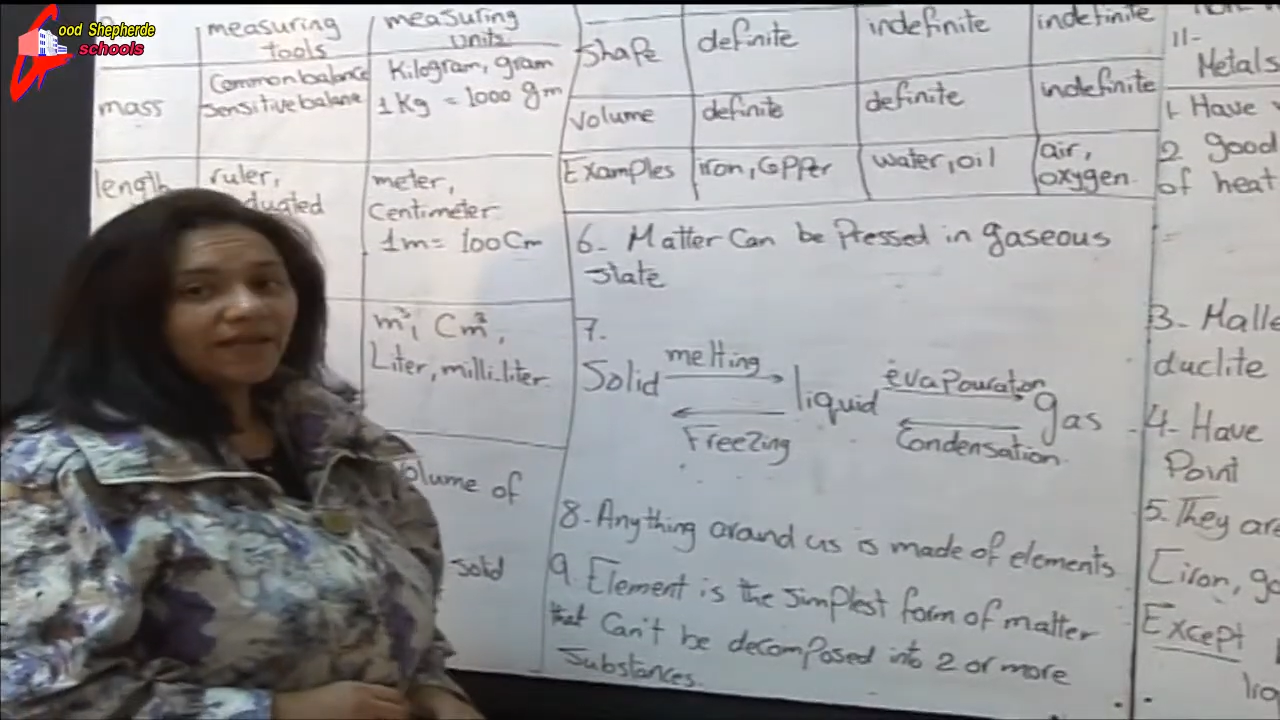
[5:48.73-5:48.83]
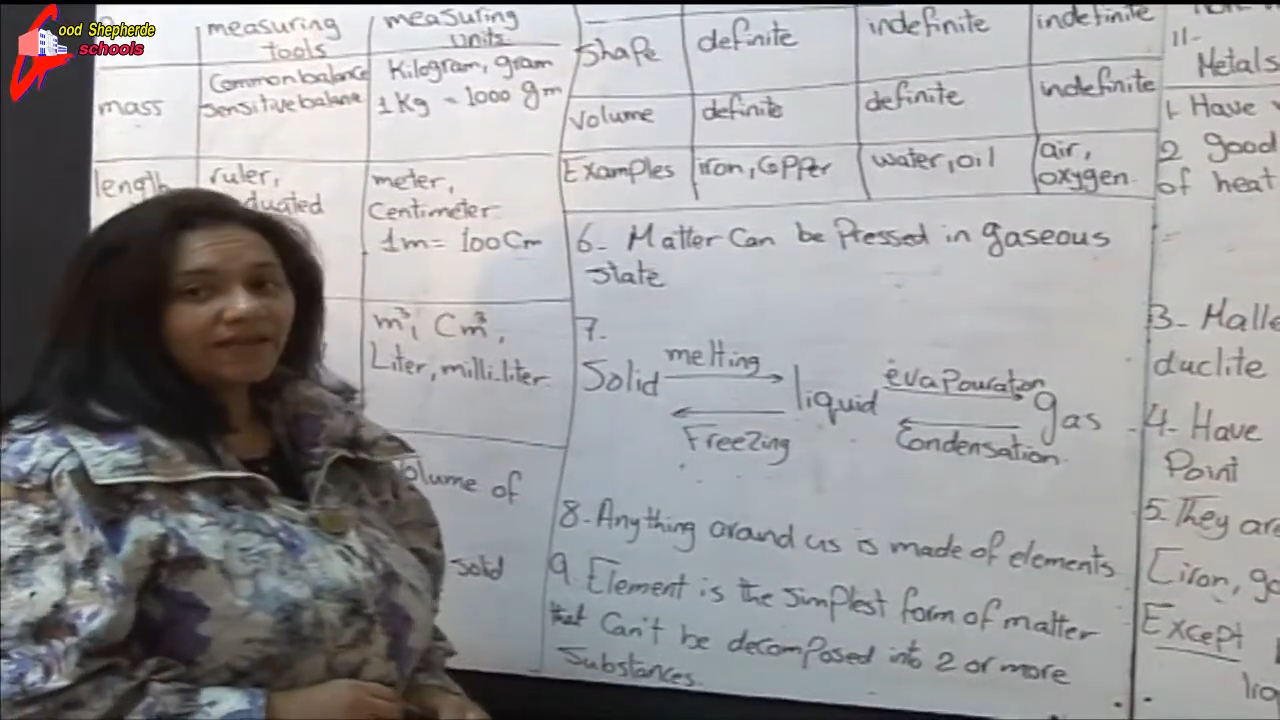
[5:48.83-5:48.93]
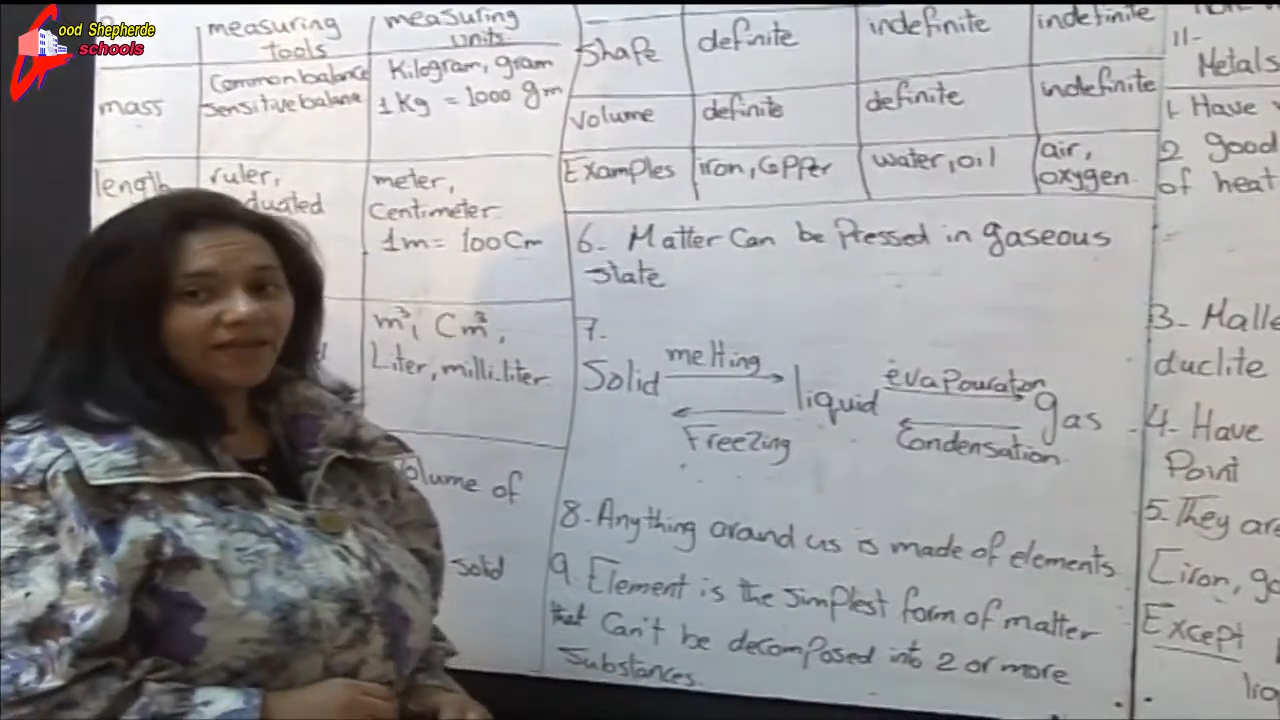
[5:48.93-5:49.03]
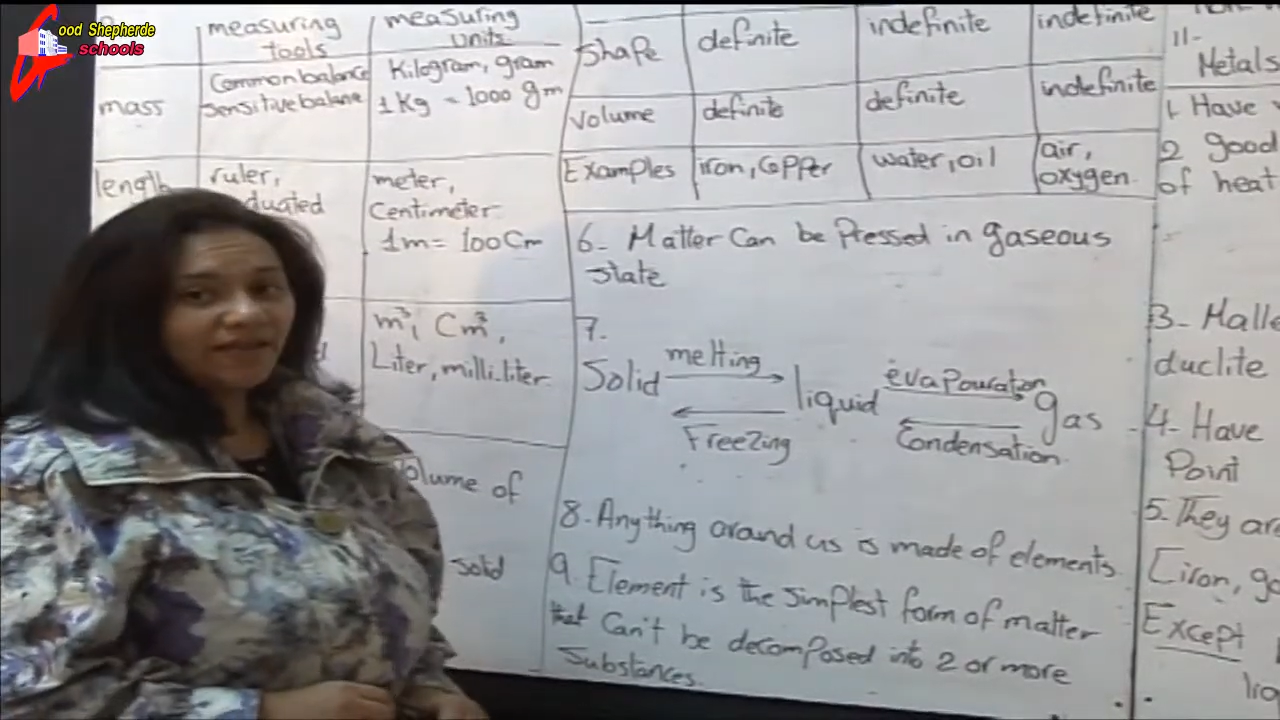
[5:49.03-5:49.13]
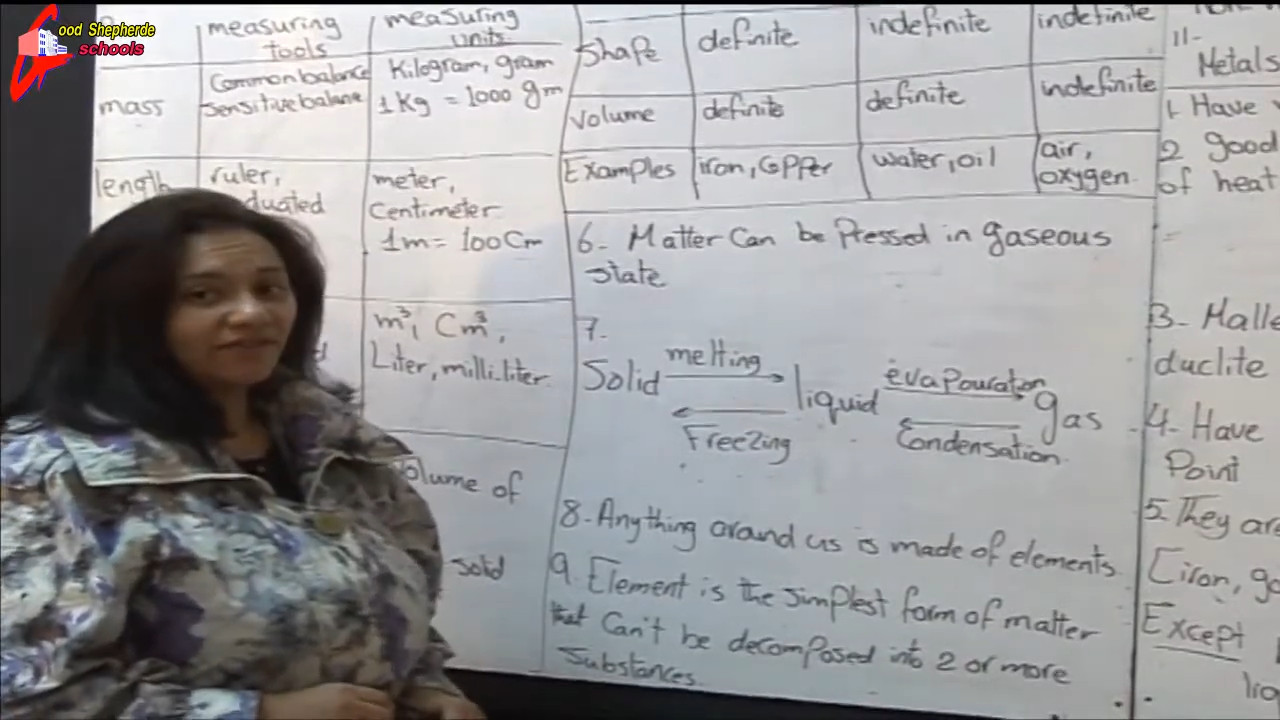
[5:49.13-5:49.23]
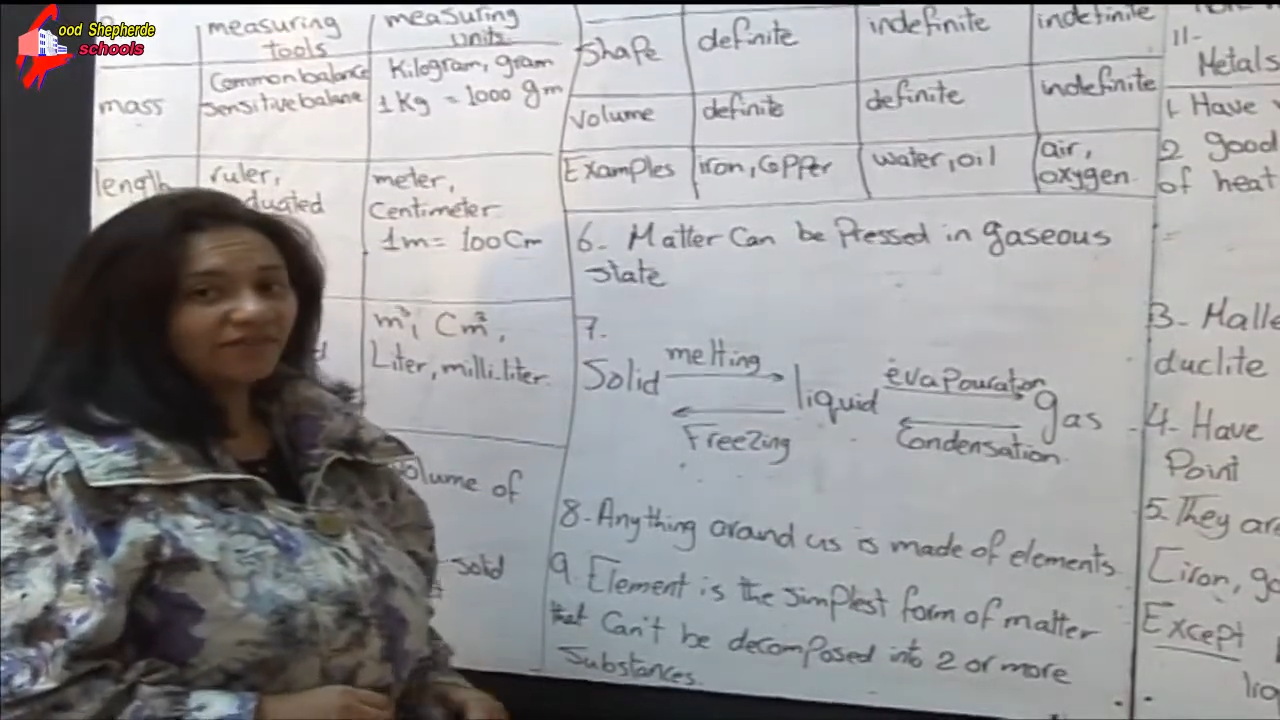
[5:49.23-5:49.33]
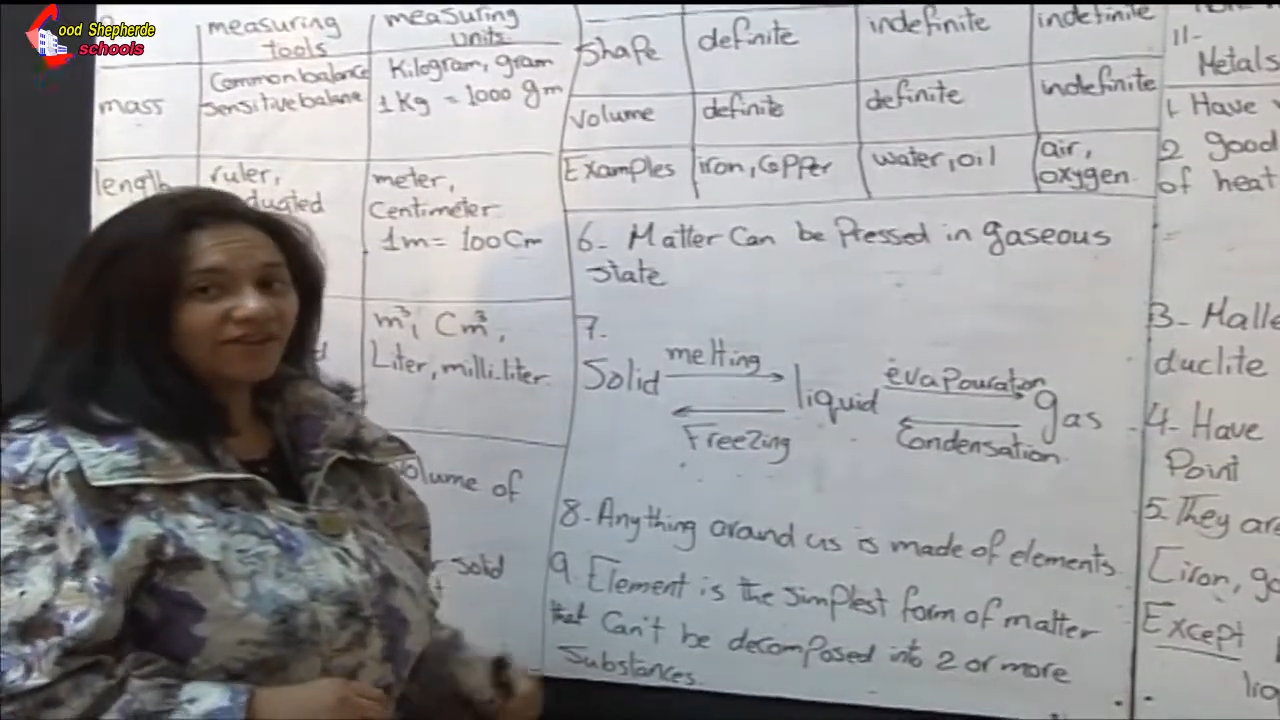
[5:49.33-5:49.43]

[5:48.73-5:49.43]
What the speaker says: I have